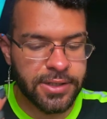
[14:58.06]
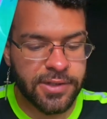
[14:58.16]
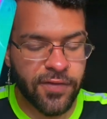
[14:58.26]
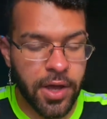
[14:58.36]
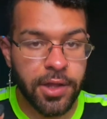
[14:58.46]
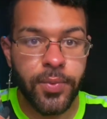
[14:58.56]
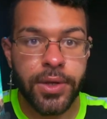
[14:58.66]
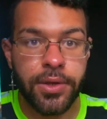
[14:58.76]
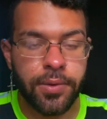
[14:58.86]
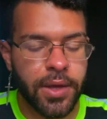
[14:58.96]
is
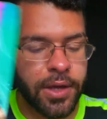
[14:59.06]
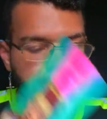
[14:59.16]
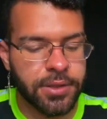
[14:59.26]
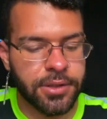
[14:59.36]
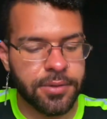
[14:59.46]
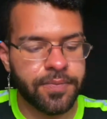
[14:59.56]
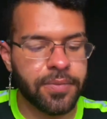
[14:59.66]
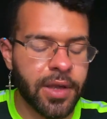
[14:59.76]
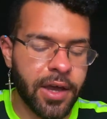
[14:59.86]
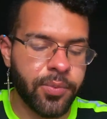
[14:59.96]
following you, Cancer. High